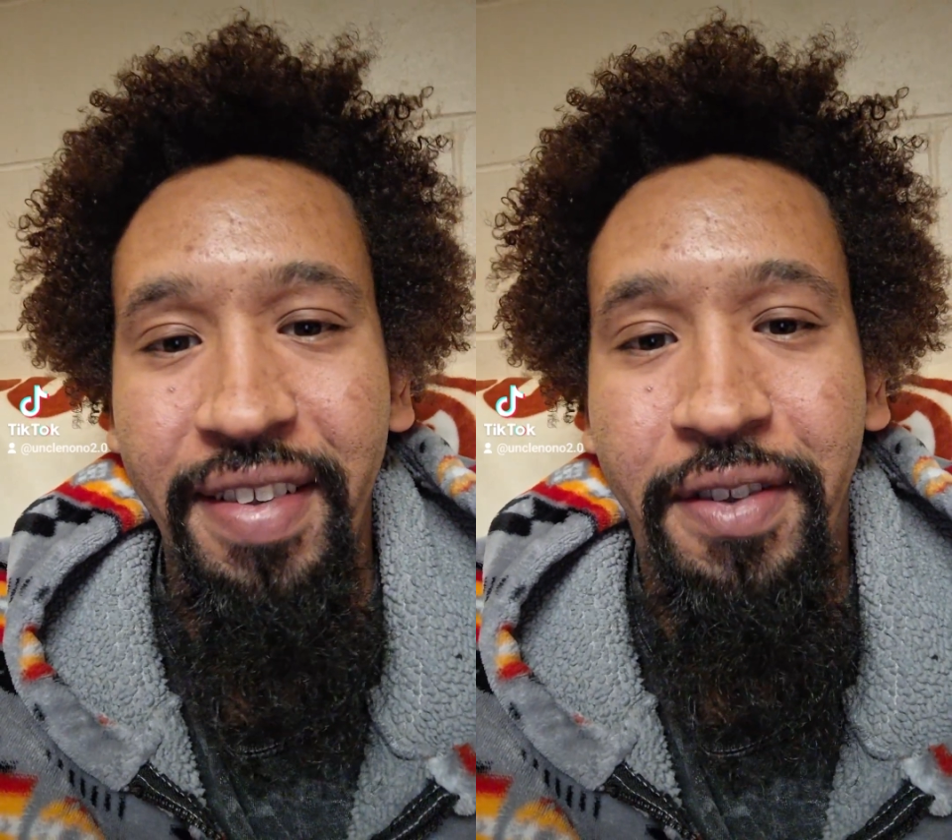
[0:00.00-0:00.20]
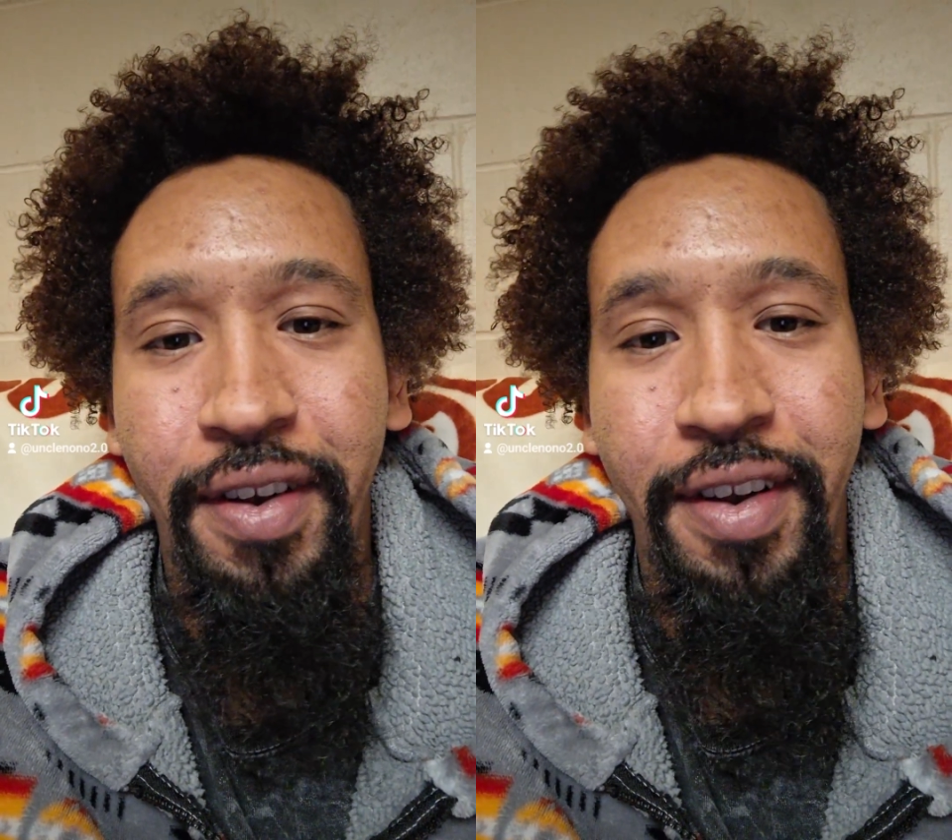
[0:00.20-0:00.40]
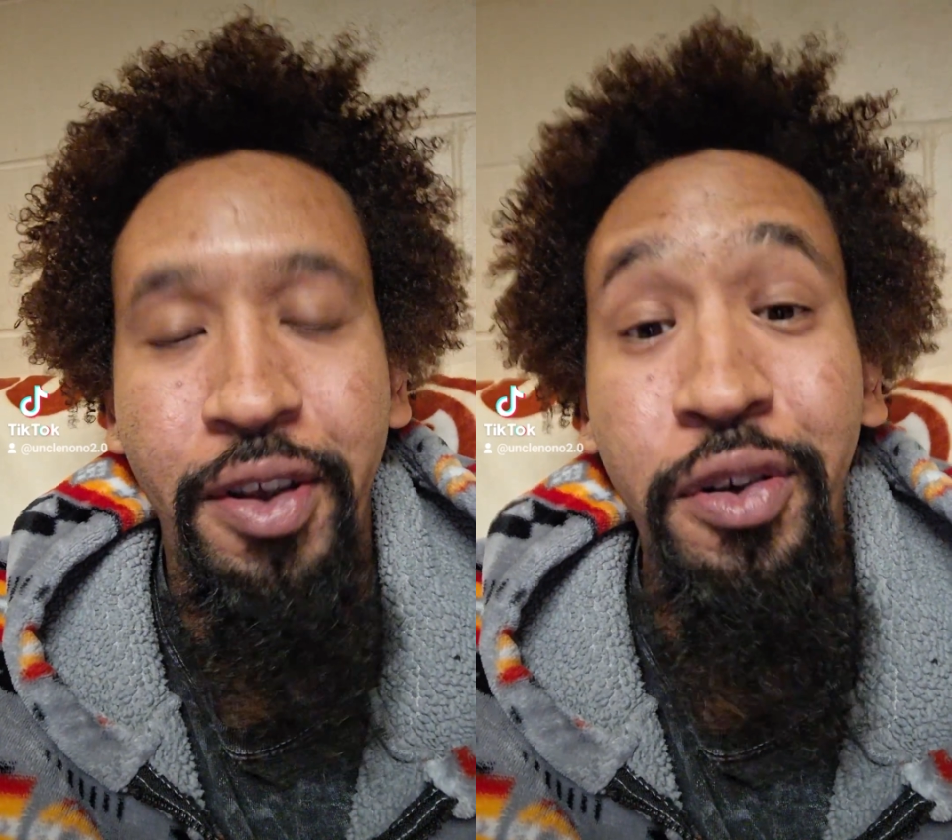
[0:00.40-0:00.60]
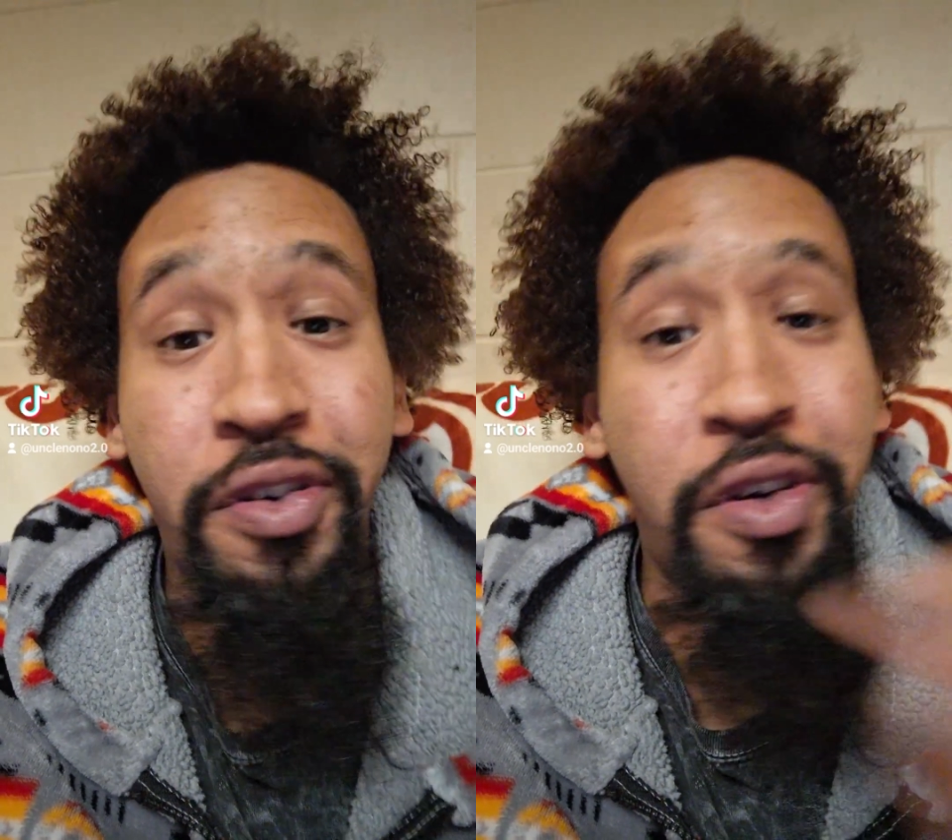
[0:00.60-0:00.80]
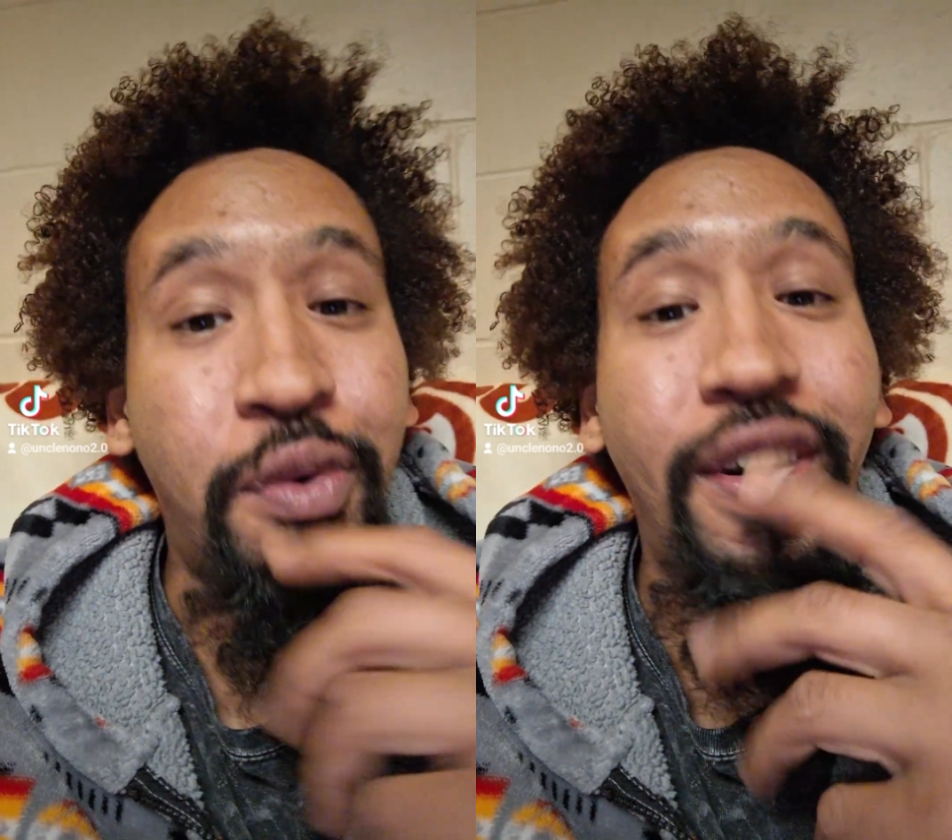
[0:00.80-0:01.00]
to use
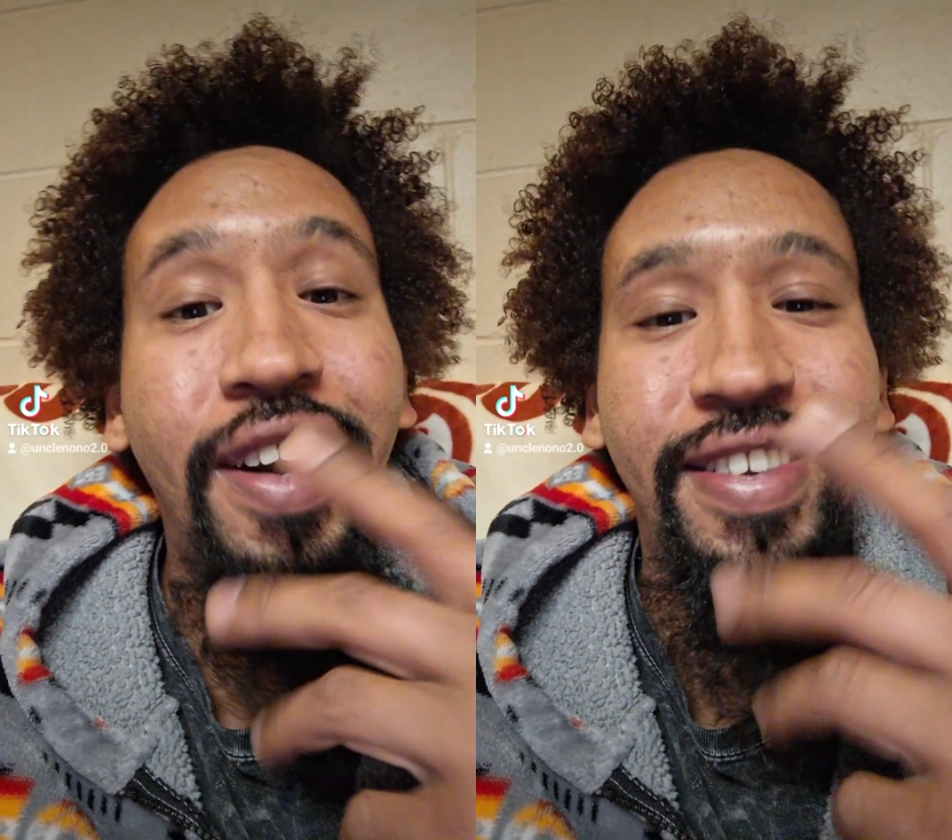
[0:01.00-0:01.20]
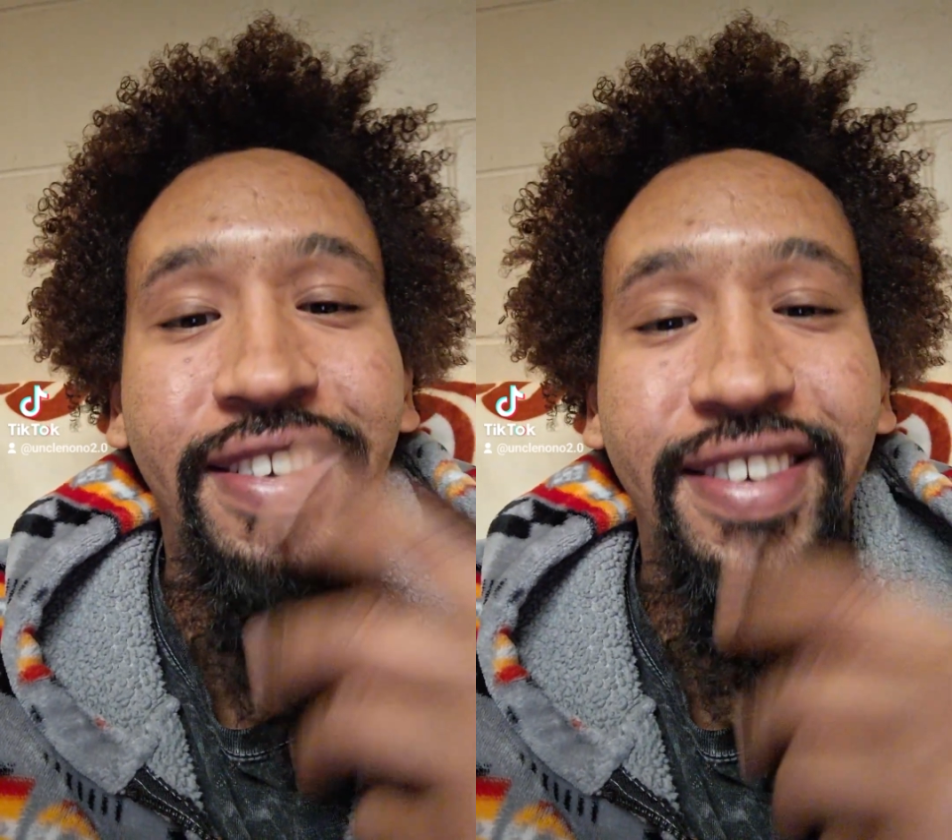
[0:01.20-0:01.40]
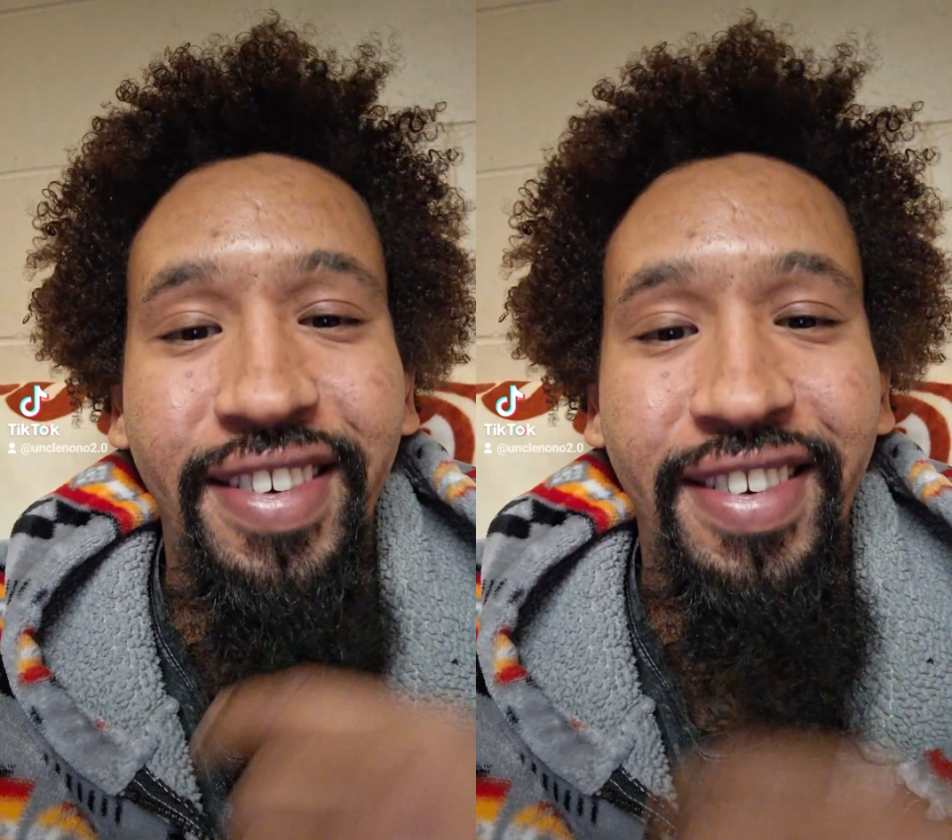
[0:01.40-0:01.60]
your words,